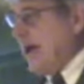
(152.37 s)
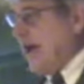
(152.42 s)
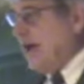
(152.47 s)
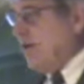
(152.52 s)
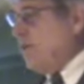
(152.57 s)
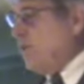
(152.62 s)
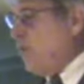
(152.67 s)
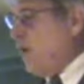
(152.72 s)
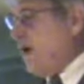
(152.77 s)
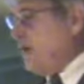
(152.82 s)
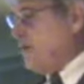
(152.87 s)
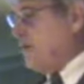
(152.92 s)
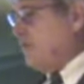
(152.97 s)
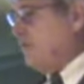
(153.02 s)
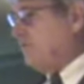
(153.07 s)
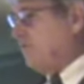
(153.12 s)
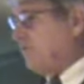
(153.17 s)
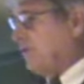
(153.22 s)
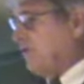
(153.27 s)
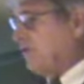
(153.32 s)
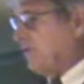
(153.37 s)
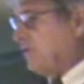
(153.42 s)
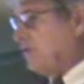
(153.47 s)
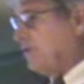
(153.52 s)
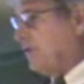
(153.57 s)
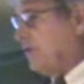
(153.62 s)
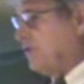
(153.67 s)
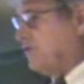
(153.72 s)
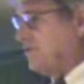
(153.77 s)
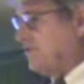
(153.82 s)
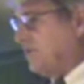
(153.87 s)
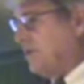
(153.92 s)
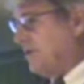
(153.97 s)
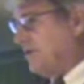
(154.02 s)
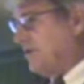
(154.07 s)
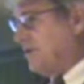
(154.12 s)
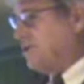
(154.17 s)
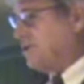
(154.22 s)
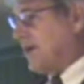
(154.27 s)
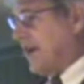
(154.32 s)
And when you're in front of a judge in one
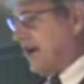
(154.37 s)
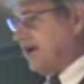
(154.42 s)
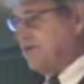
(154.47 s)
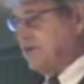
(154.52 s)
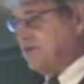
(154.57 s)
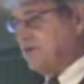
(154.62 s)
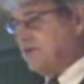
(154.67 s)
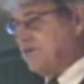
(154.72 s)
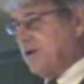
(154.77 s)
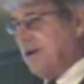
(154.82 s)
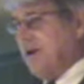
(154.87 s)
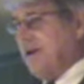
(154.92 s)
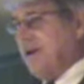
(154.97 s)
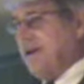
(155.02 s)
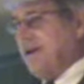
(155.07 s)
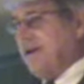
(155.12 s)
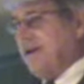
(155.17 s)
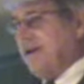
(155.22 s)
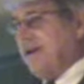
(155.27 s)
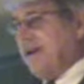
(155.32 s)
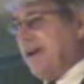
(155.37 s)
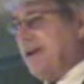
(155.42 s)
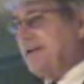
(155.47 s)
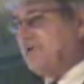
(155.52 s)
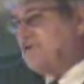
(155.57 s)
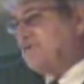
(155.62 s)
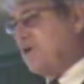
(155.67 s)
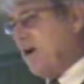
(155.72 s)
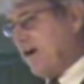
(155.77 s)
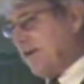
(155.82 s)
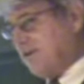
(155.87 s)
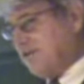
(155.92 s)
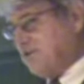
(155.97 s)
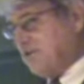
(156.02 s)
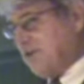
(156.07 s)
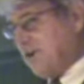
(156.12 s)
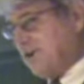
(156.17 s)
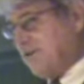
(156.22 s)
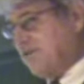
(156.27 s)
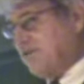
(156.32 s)
of these counties, he is not a
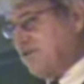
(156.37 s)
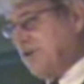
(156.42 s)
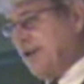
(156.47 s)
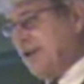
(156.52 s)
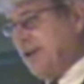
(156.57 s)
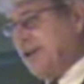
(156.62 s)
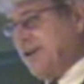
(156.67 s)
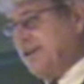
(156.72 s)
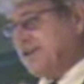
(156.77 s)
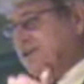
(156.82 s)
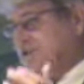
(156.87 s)
judge, he